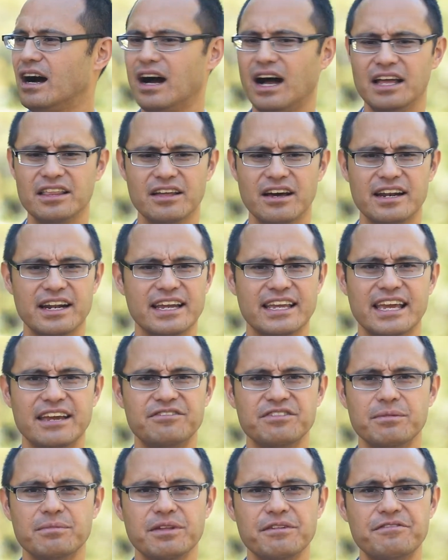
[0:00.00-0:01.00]
I thought I
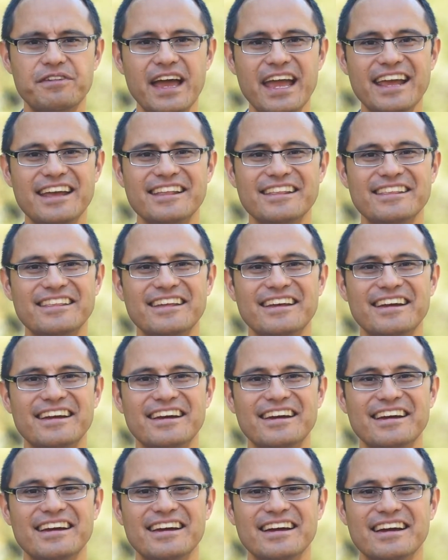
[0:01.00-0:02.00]
gave them the faith.
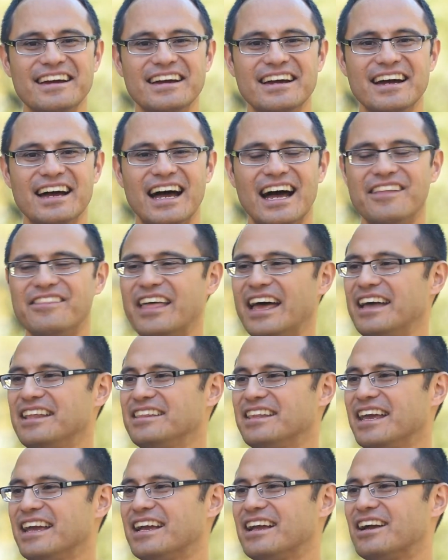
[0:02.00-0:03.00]
And
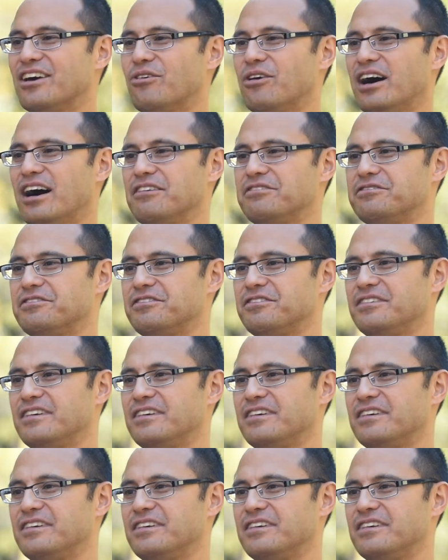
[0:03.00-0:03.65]
then they go off